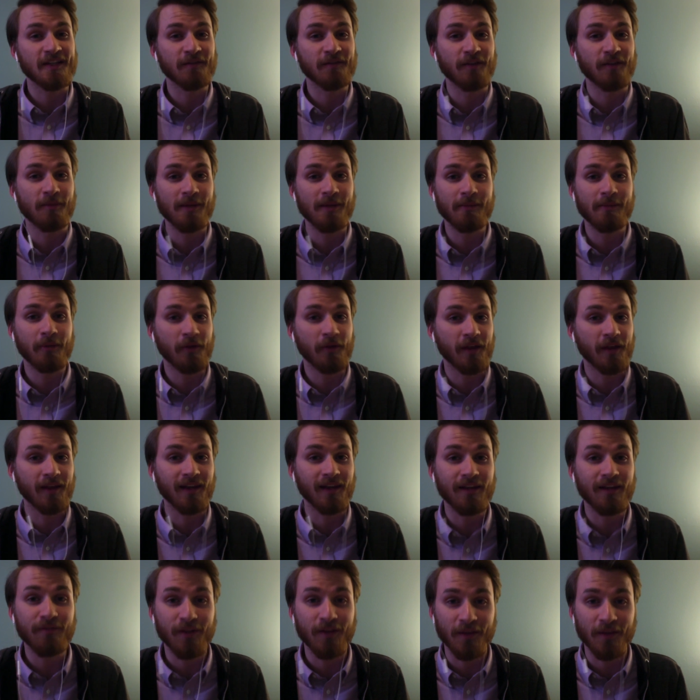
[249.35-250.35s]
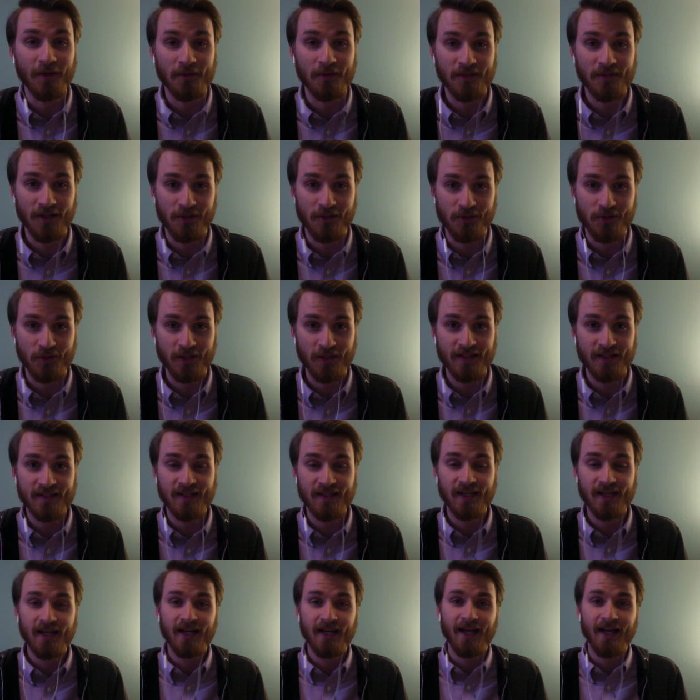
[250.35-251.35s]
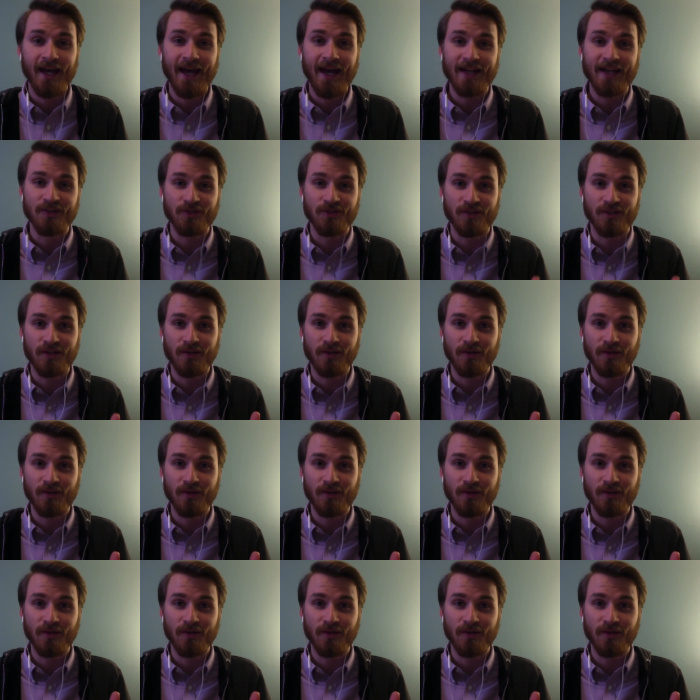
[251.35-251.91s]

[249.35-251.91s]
of the people that live in those countries. And